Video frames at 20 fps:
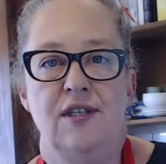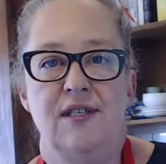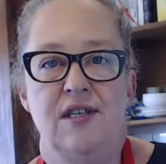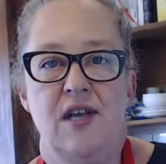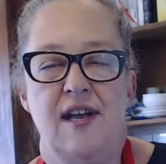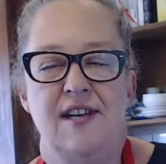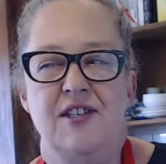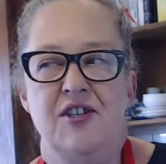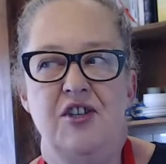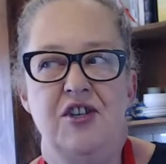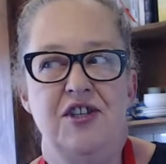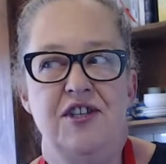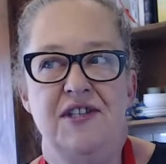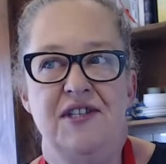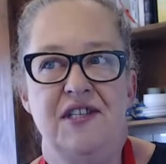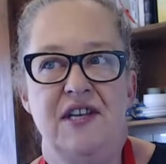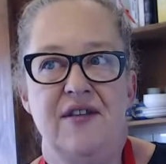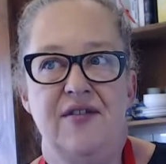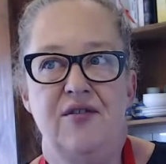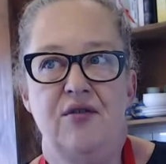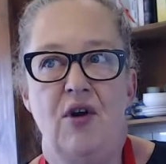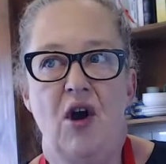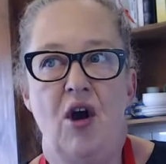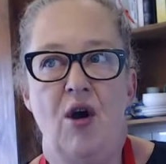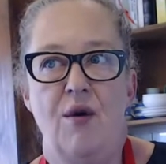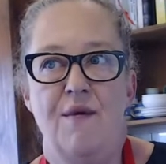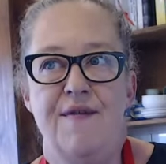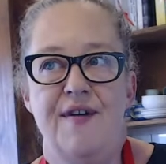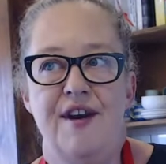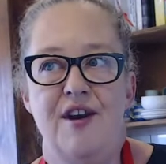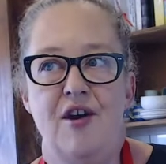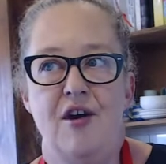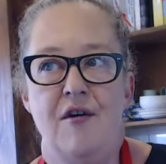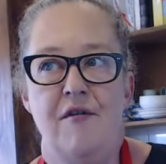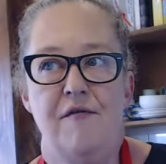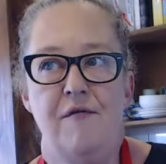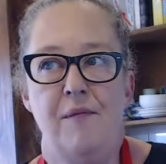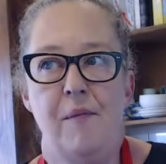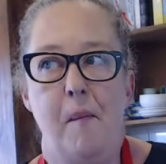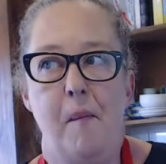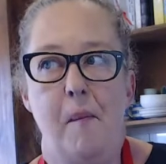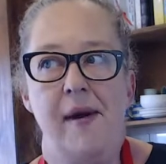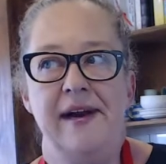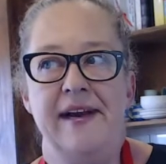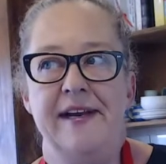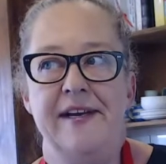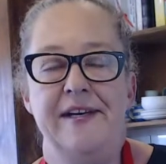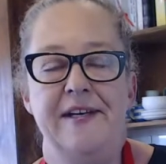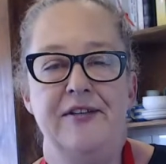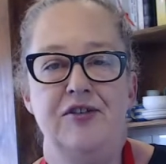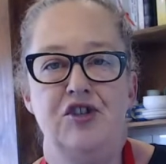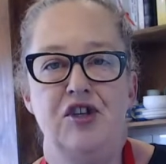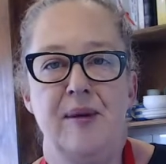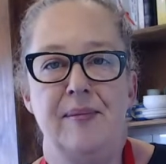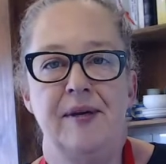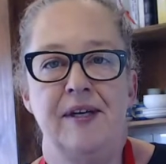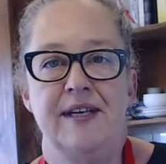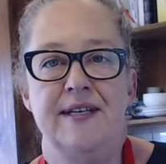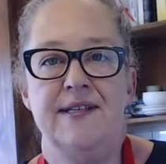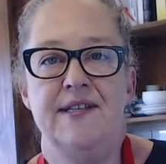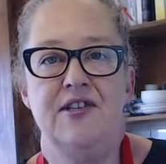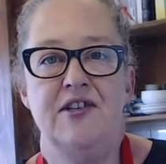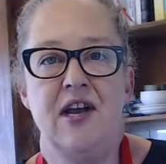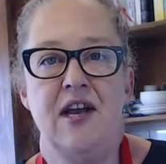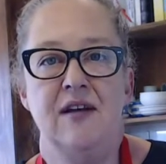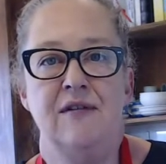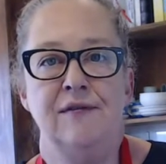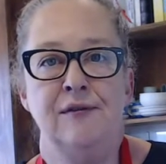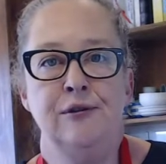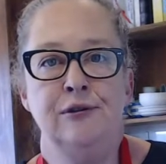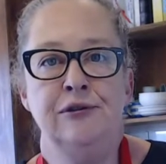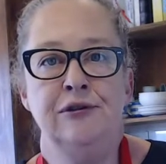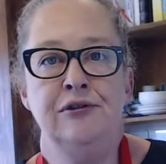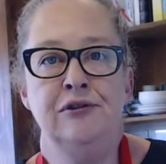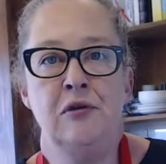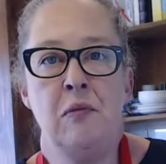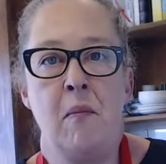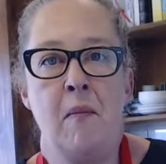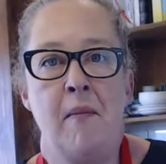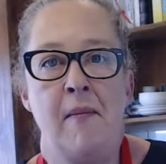It's like, did you just sit through a whole video of me eating Japanese snack food?